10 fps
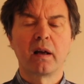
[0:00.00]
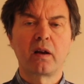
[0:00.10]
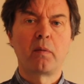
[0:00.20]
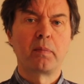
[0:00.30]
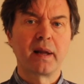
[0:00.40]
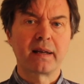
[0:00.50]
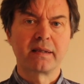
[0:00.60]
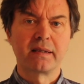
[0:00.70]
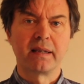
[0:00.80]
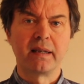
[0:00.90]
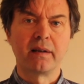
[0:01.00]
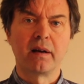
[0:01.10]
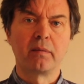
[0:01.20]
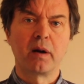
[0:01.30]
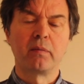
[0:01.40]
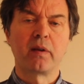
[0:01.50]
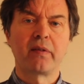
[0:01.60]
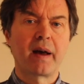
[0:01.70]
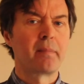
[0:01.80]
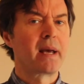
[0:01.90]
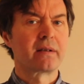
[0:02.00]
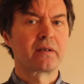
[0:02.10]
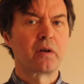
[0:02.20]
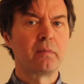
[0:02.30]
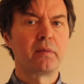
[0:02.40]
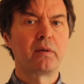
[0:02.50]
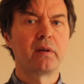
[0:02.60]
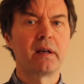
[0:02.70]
complexity, and that makes us humble.